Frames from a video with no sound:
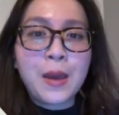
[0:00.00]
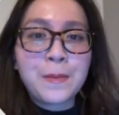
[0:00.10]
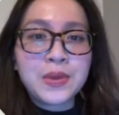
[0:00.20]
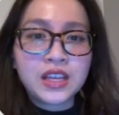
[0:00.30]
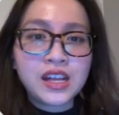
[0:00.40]

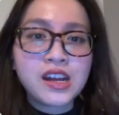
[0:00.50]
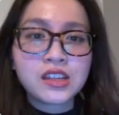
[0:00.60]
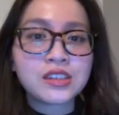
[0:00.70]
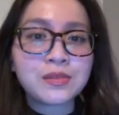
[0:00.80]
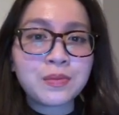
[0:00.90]

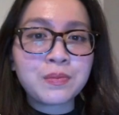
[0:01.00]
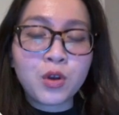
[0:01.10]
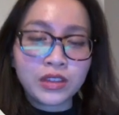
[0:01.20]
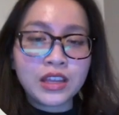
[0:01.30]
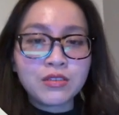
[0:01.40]
Because
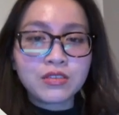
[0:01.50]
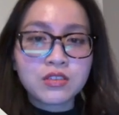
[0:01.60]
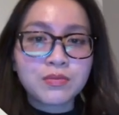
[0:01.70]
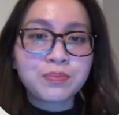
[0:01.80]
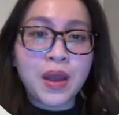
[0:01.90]

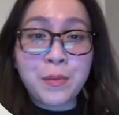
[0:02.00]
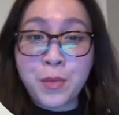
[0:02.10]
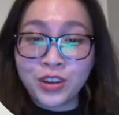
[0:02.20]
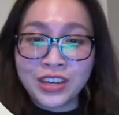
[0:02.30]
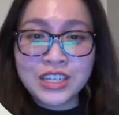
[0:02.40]
by
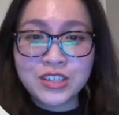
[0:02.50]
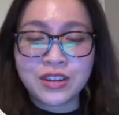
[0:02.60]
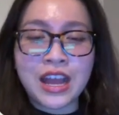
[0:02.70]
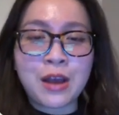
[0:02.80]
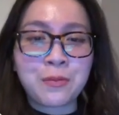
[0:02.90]

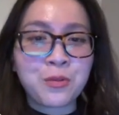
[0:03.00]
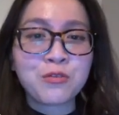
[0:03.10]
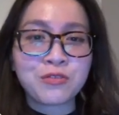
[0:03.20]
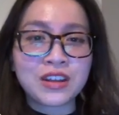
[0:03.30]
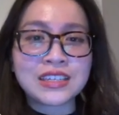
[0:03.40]
monitoring our
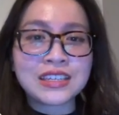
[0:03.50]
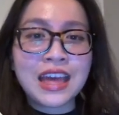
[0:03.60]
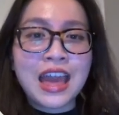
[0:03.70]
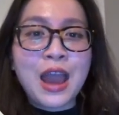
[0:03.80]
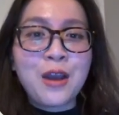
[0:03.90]
progress,
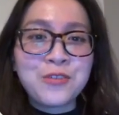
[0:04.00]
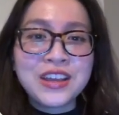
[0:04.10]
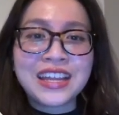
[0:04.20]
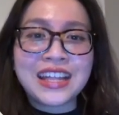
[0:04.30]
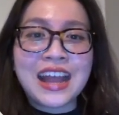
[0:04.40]
we
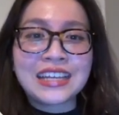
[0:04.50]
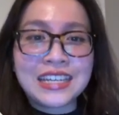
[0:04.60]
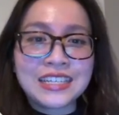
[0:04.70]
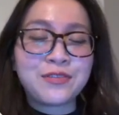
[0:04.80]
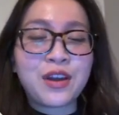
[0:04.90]
can
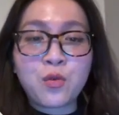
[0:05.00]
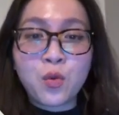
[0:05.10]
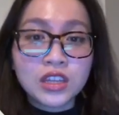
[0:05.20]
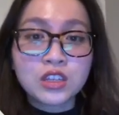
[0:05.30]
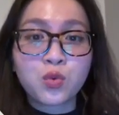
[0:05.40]
identify
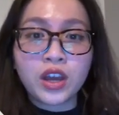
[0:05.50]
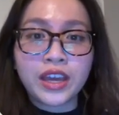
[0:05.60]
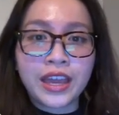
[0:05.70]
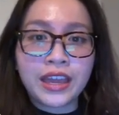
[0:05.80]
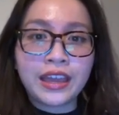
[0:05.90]
what's
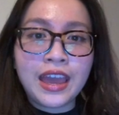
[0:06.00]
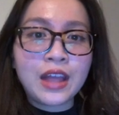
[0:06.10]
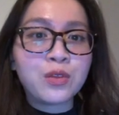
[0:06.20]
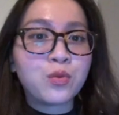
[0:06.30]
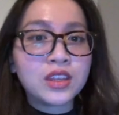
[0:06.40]
working
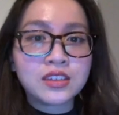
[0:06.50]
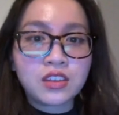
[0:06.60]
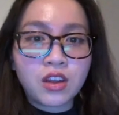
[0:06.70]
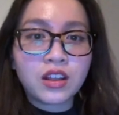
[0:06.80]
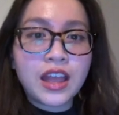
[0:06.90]
and what's
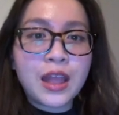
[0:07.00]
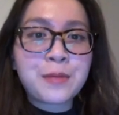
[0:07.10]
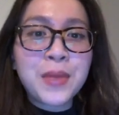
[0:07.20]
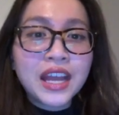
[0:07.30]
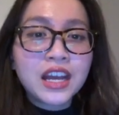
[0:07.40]
not and
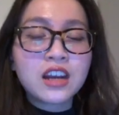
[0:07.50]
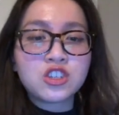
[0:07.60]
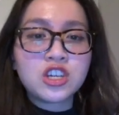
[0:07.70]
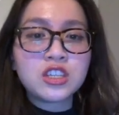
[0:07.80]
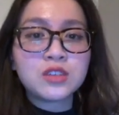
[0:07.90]
make
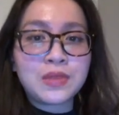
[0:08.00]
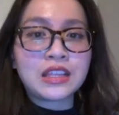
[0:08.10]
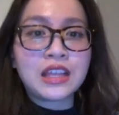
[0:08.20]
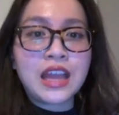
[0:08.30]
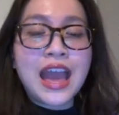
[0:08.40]
adjustment
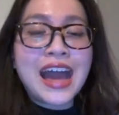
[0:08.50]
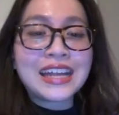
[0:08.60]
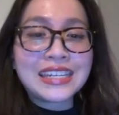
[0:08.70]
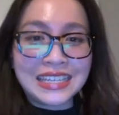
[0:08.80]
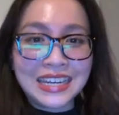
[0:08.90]

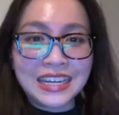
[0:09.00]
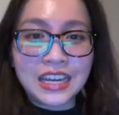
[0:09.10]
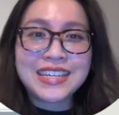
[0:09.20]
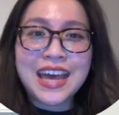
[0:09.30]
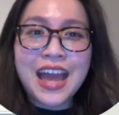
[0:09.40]
as needed.
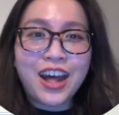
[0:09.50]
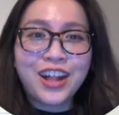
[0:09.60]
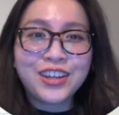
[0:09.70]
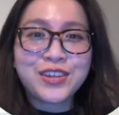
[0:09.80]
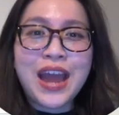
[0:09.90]
I
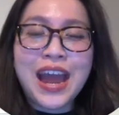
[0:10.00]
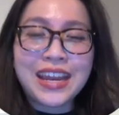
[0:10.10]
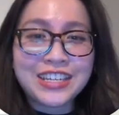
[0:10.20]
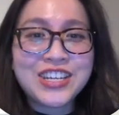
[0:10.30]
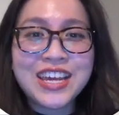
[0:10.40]
also had a
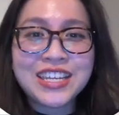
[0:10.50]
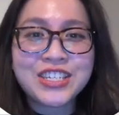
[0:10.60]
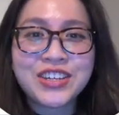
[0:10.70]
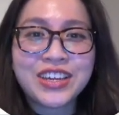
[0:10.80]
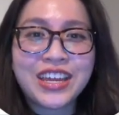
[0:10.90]
chance
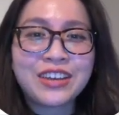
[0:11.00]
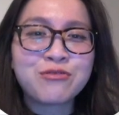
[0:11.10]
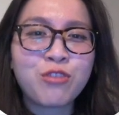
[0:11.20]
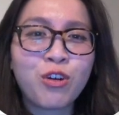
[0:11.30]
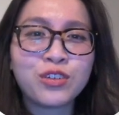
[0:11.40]
to
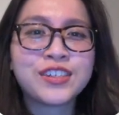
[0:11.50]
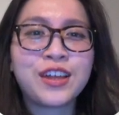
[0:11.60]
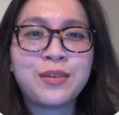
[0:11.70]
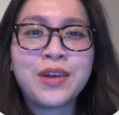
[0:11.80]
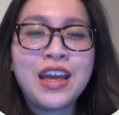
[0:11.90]
enroll
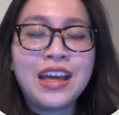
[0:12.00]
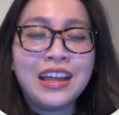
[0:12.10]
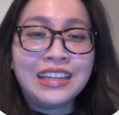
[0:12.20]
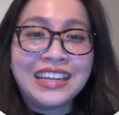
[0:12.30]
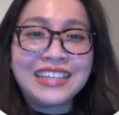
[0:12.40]
some
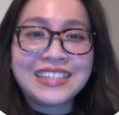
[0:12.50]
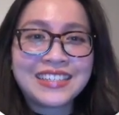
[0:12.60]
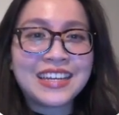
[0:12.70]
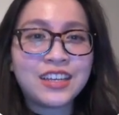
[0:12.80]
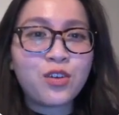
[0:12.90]

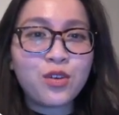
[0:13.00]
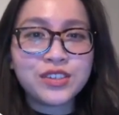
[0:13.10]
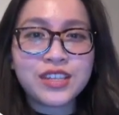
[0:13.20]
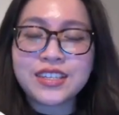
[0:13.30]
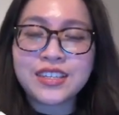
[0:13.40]
LinkedIn
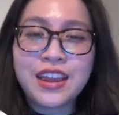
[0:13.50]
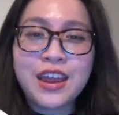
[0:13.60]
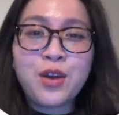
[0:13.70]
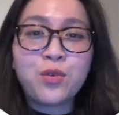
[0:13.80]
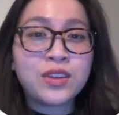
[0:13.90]
courses.
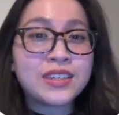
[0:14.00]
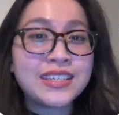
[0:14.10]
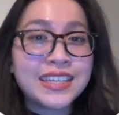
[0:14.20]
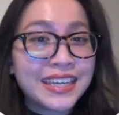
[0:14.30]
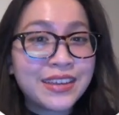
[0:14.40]
One
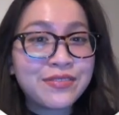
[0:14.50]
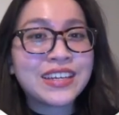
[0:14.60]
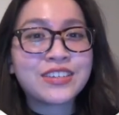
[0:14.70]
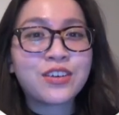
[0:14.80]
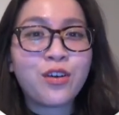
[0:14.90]

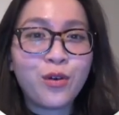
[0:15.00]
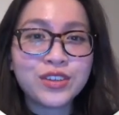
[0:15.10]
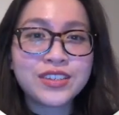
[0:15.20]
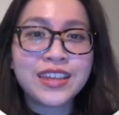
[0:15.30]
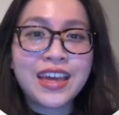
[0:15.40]
significant
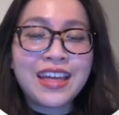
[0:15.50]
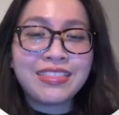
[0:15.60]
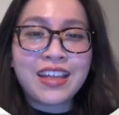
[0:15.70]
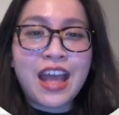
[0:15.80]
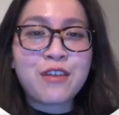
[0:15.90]
course
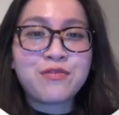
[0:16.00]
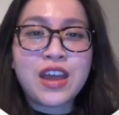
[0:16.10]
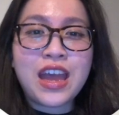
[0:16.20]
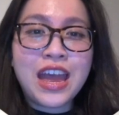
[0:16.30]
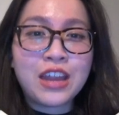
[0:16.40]
that I've
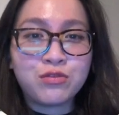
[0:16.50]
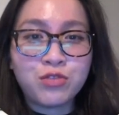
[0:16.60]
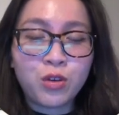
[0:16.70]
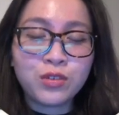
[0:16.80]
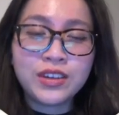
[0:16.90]

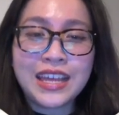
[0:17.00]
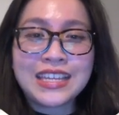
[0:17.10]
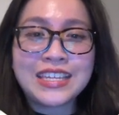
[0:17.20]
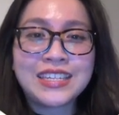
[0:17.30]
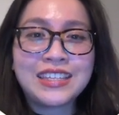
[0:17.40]
enrolled
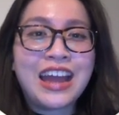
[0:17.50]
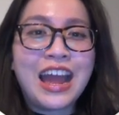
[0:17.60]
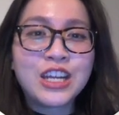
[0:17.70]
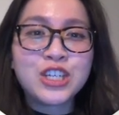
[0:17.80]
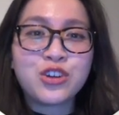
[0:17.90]
is the
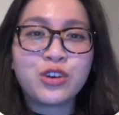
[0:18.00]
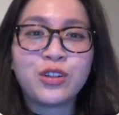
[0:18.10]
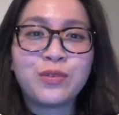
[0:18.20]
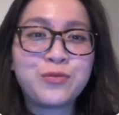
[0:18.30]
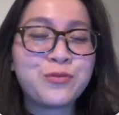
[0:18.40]

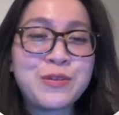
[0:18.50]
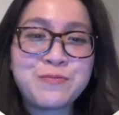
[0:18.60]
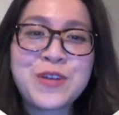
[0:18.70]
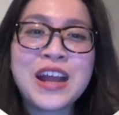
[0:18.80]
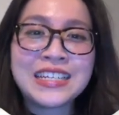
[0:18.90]
Agile
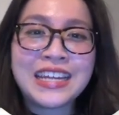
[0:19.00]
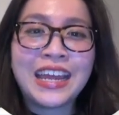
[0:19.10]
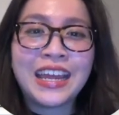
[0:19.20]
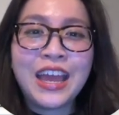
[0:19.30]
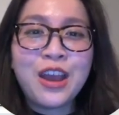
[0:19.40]

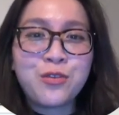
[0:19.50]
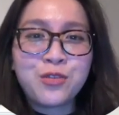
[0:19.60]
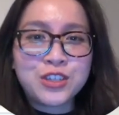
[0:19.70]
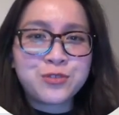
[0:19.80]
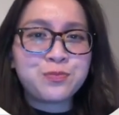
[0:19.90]
rebranding,
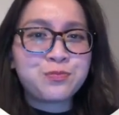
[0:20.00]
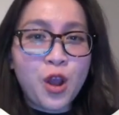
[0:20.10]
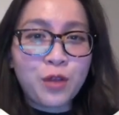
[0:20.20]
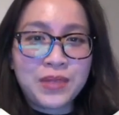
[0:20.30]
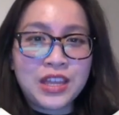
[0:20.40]
which
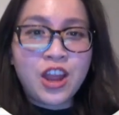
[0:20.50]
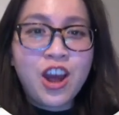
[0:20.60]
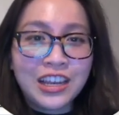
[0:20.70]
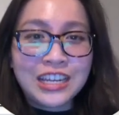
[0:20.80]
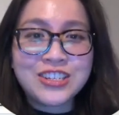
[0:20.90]
brought me
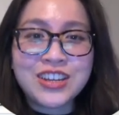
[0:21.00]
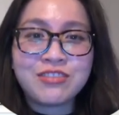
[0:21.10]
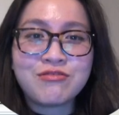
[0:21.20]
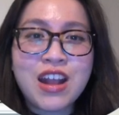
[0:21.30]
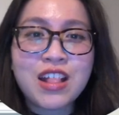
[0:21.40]
knowledge
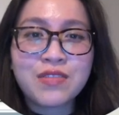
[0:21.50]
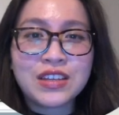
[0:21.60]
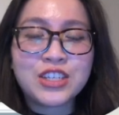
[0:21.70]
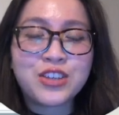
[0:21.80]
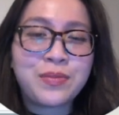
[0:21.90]
and
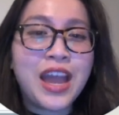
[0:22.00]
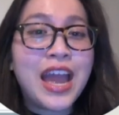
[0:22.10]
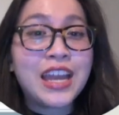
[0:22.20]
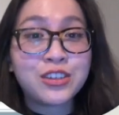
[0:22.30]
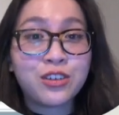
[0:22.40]
relevant to my
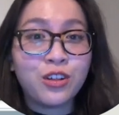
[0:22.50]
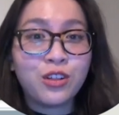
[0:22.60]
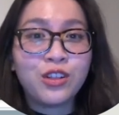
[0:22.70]
end goal.